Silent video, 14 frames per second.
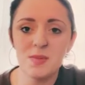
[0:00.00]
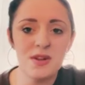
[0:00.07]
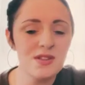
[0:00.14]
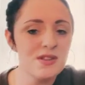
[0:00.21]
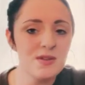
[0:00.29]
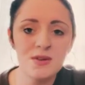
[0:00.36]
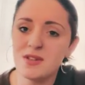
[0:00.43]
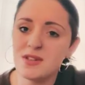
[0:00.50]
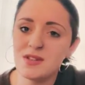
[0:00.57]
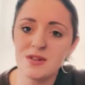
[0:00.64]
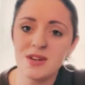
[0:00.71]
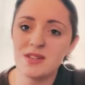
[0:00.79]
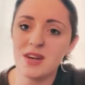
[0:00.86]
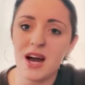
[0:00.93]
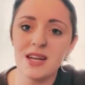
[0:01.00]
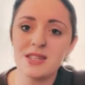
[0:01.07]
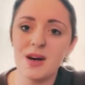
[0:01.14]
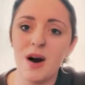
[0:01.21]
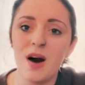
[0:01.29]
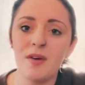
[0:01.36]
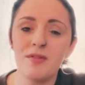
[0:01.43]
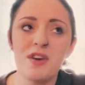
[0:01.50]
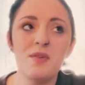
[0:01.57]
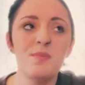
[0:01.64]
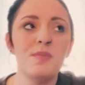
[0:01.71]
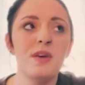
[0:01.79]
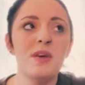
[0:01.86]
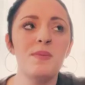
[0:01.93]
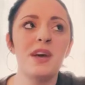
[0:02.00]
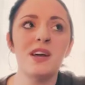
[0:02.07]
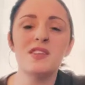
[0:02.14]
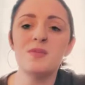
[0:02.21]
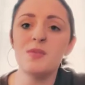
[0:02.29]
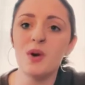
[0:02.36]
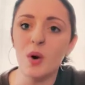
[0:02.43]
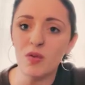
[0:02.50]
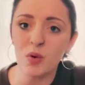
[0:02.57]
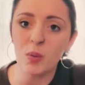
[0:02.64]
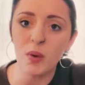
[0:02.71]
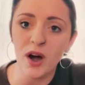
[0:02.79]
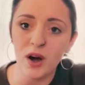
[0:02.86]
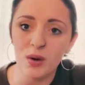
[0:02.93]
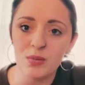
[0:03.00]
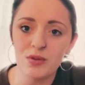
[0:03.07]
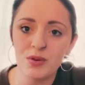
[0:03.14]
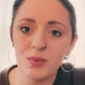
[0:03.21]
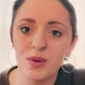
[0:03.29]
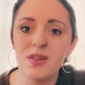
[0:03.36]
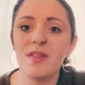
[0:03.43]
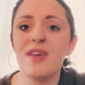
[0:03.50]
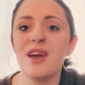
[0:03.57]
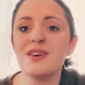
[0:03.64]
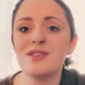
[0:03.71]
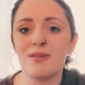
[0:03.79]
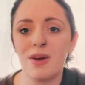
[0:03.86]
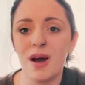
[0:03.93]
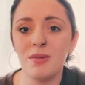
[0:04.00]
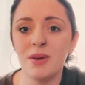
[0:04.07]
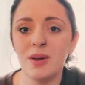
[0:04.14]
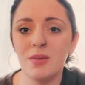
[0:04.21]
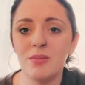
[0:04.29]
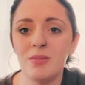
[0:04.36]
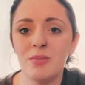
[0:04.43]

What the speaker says: But as soon as he took his eyes off, he began to be overwhelmed with the things around him.